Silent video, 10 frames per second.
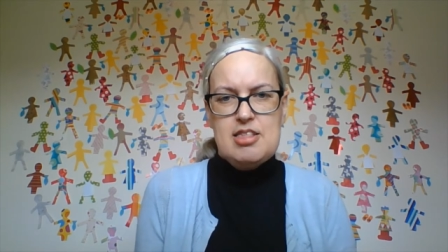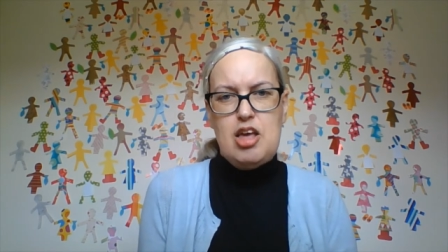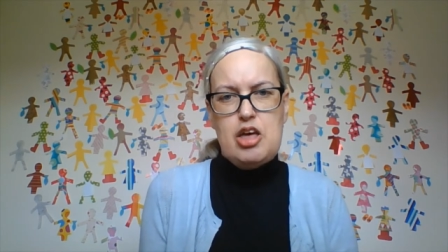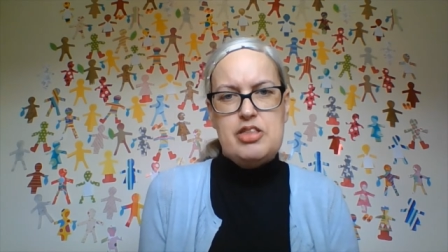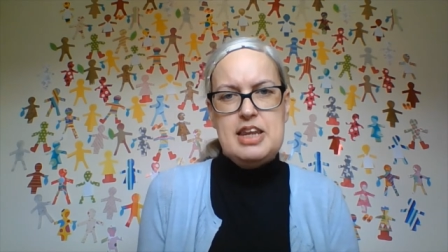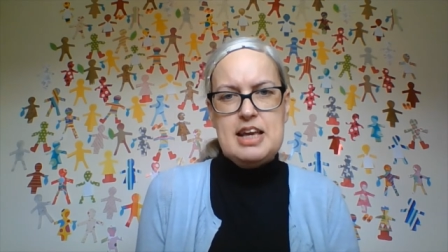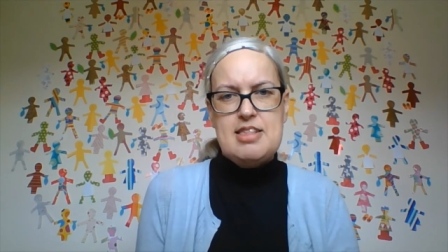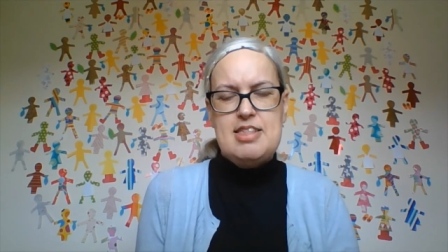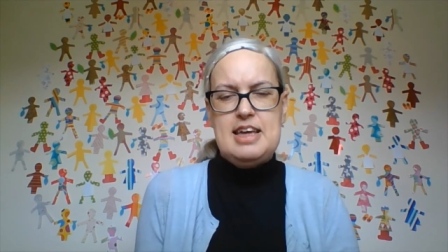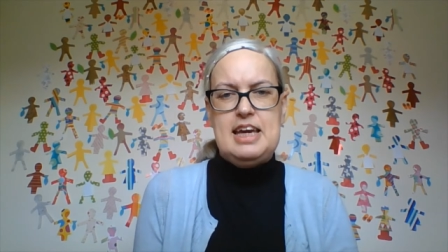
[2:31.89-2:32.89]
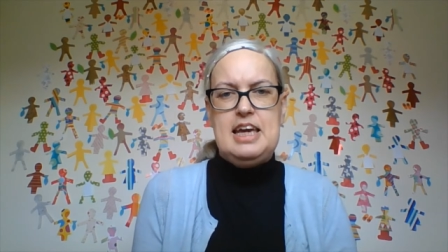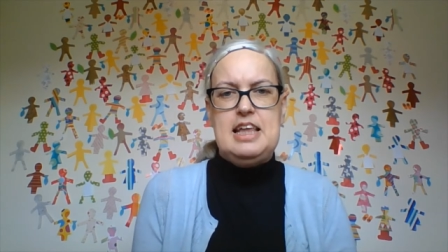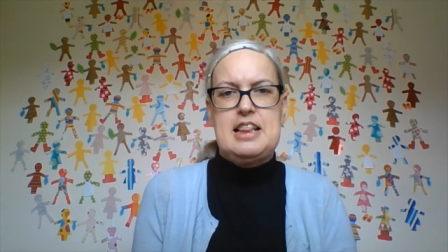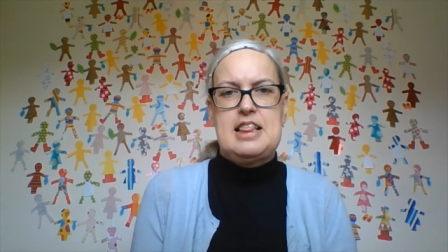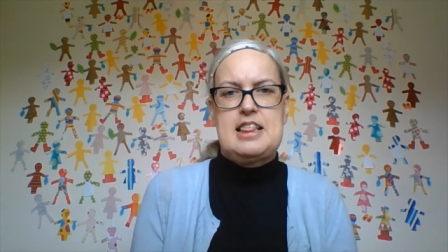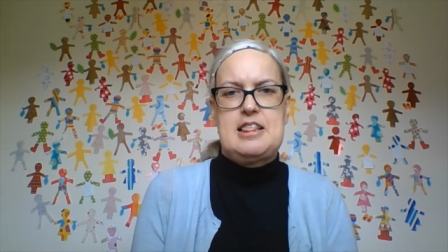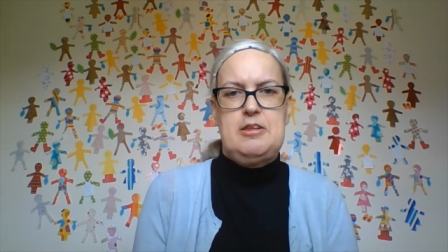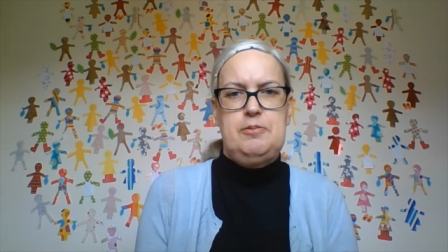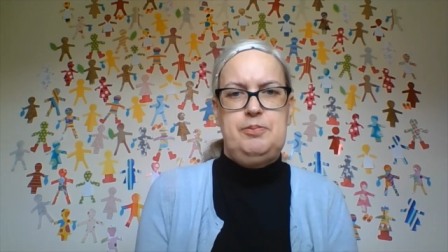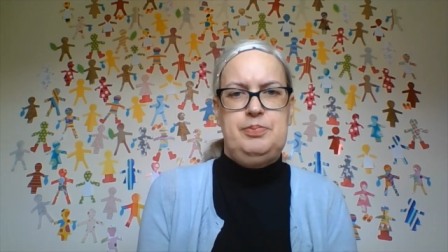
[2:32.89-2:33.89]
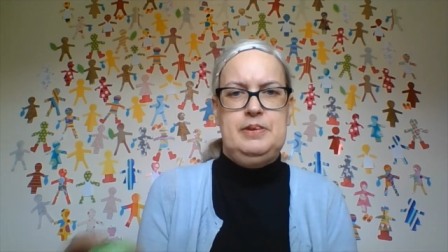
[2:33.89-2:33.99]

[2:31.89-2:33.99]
So the next thing is,